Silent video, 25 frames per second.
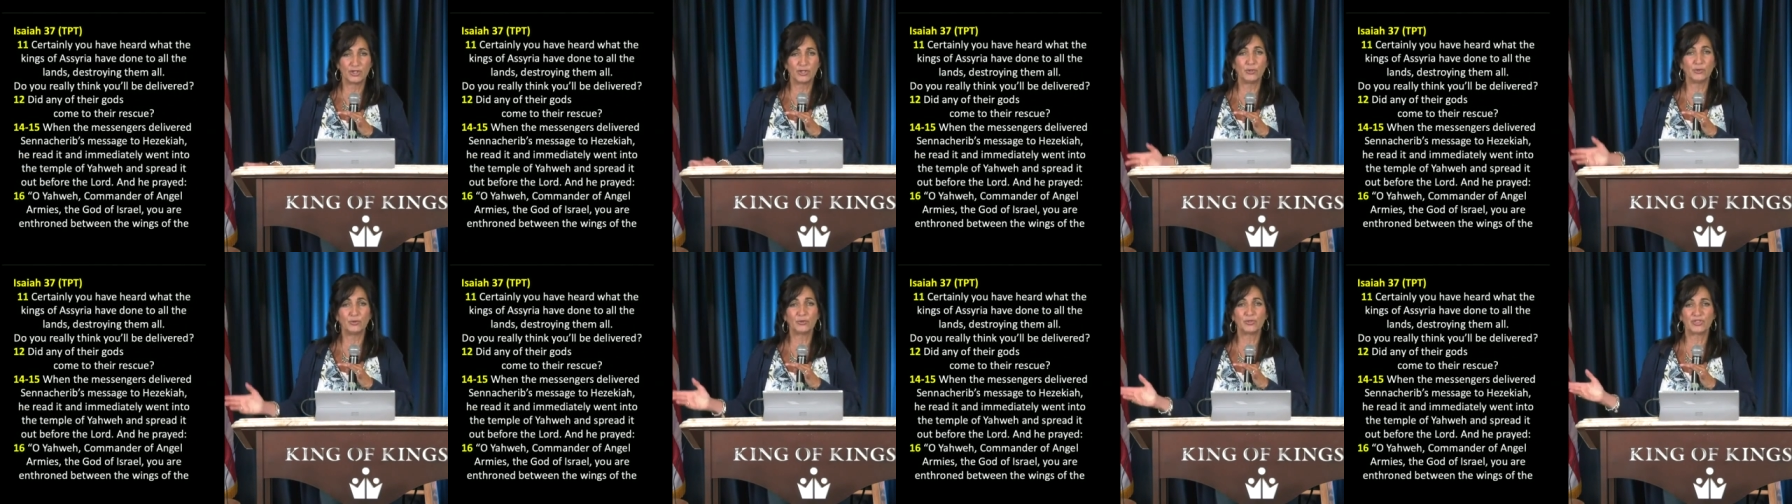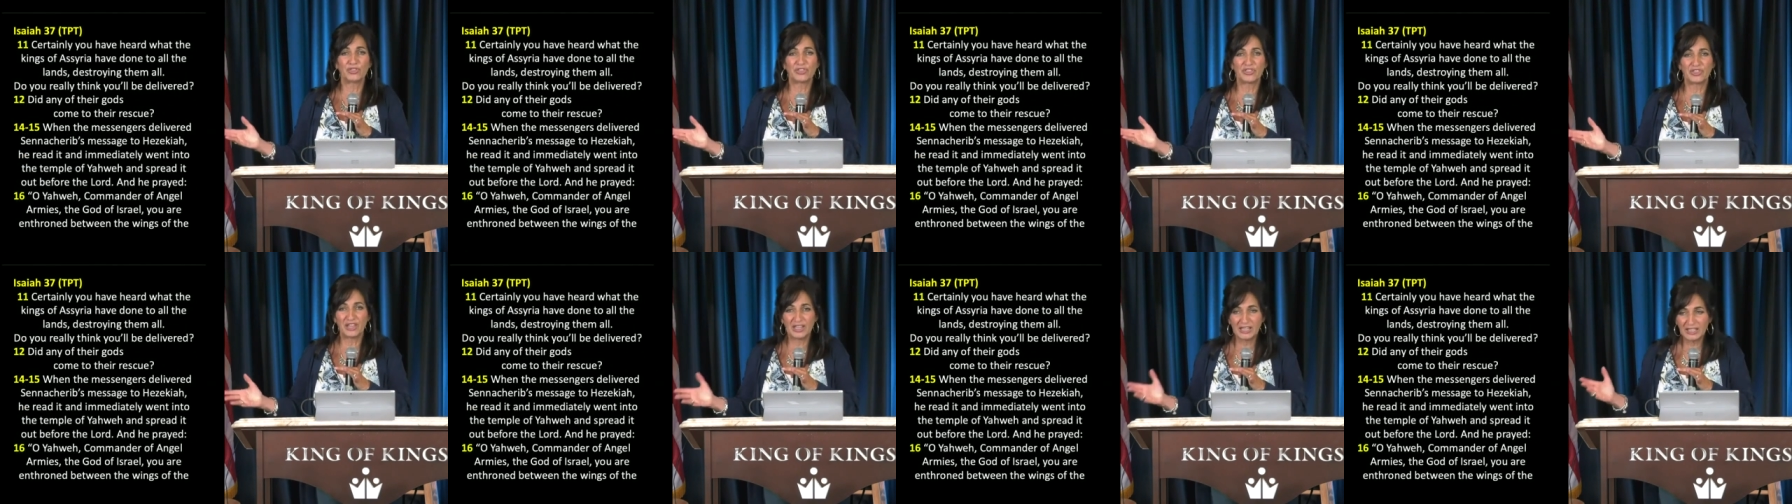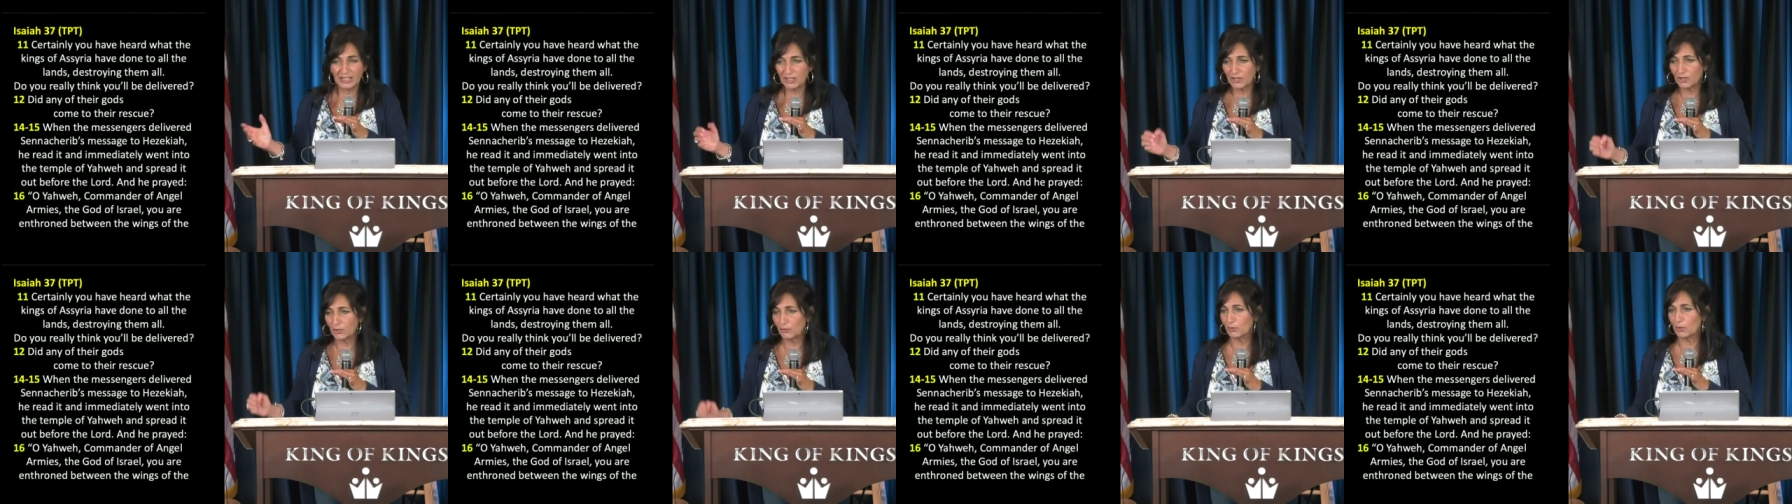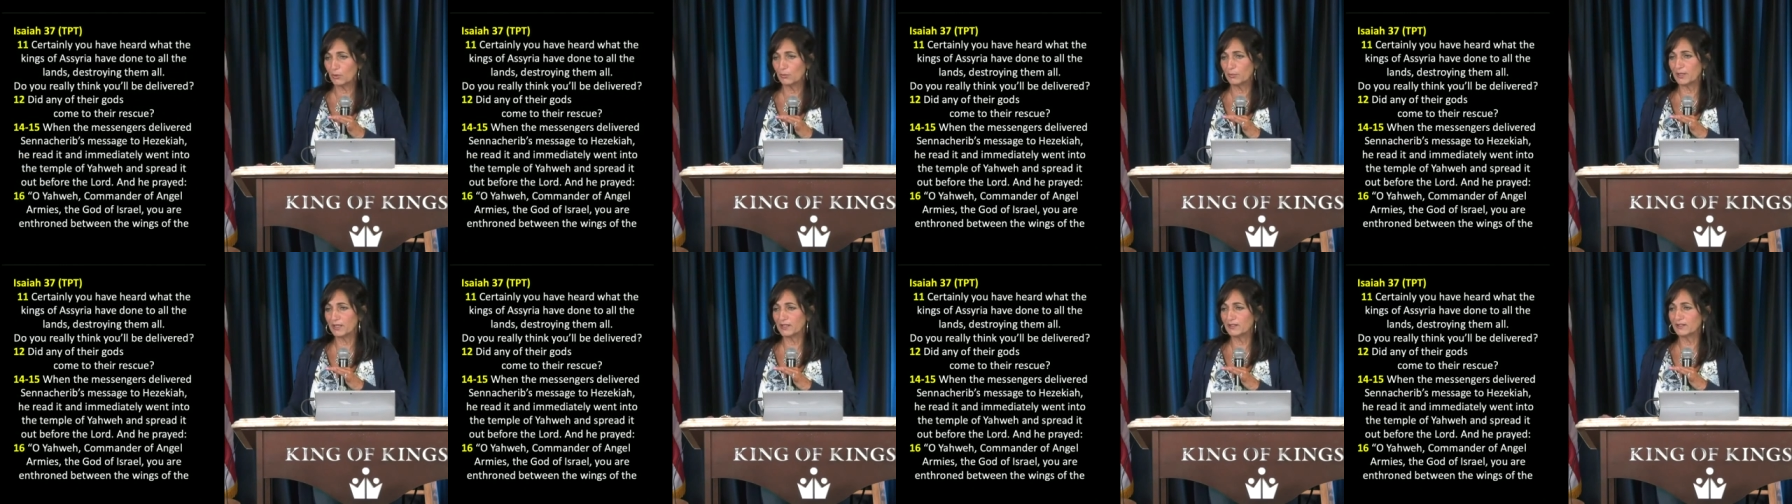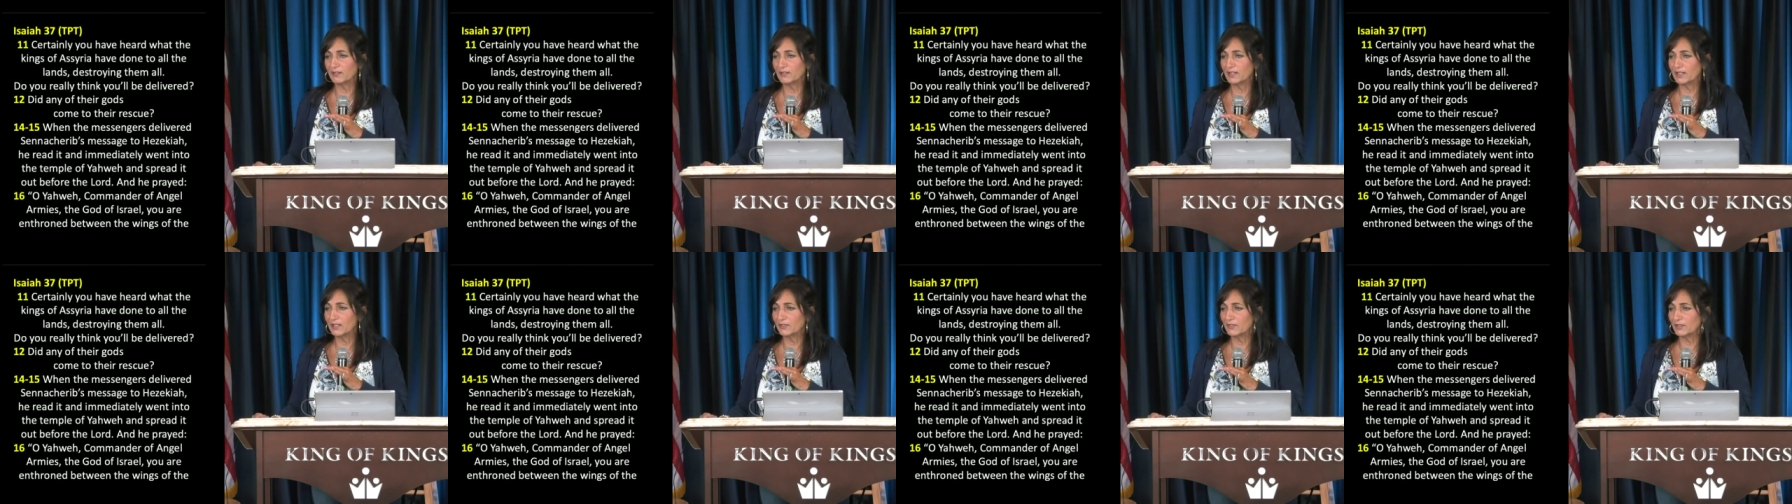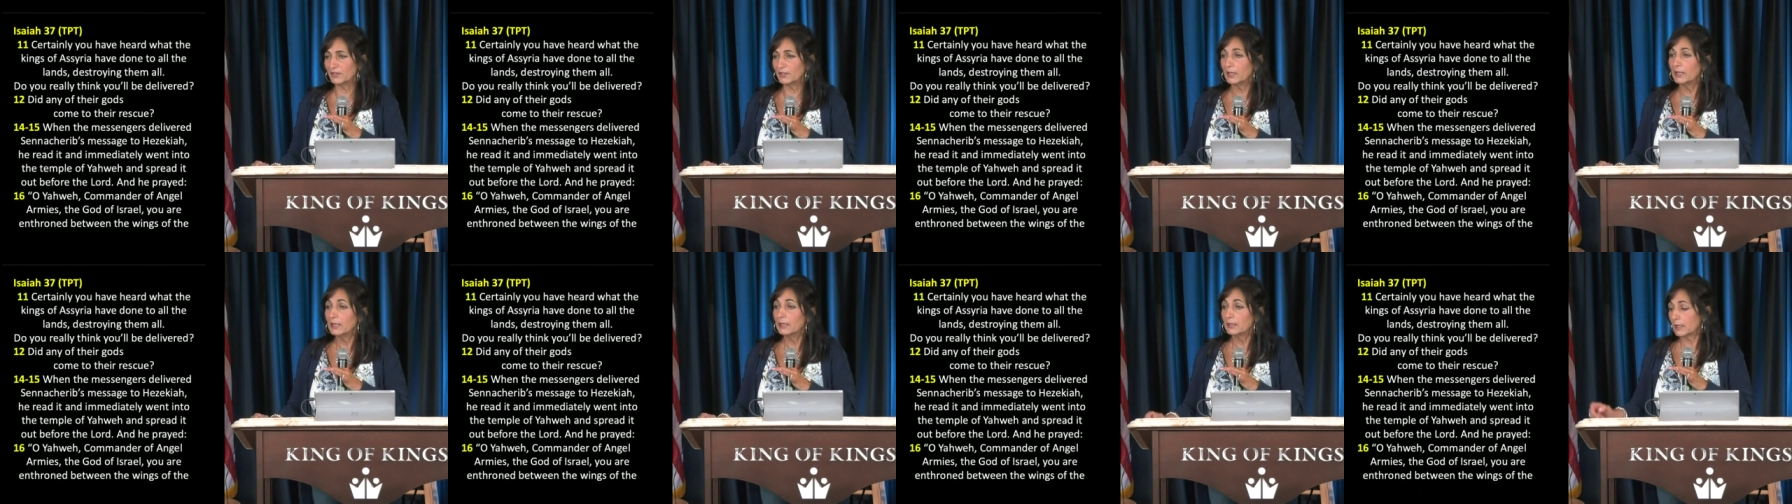Do you think you will be
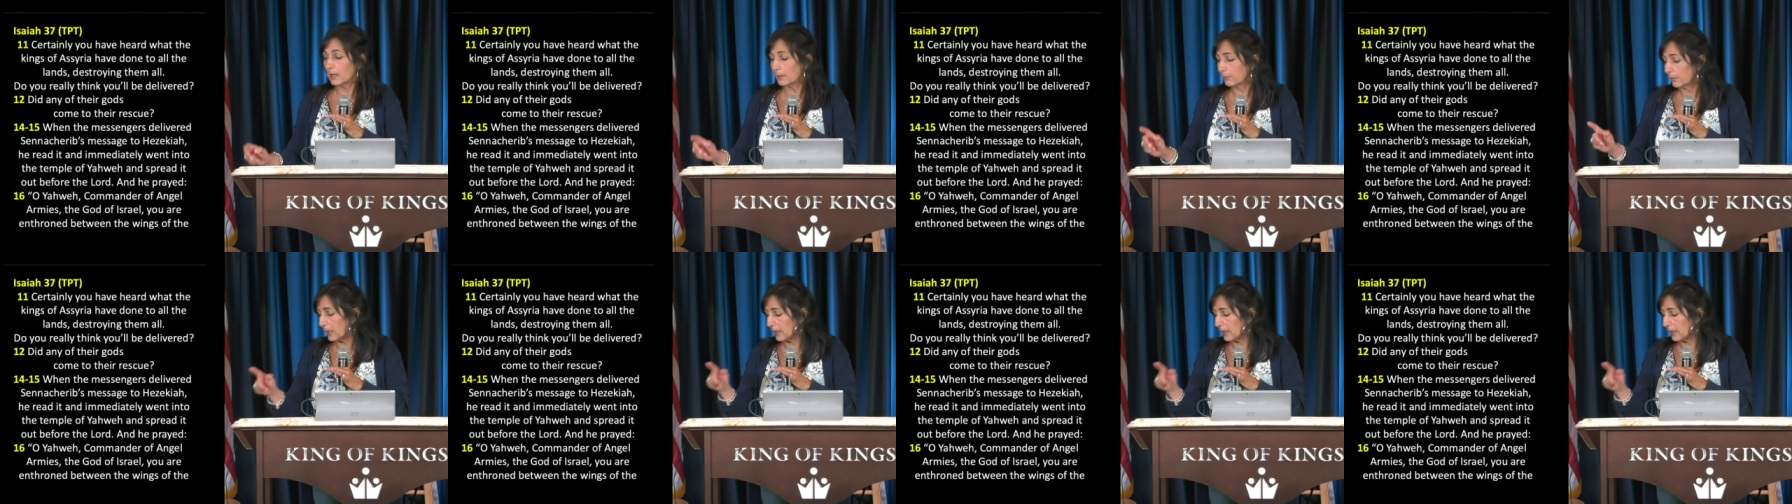delivered?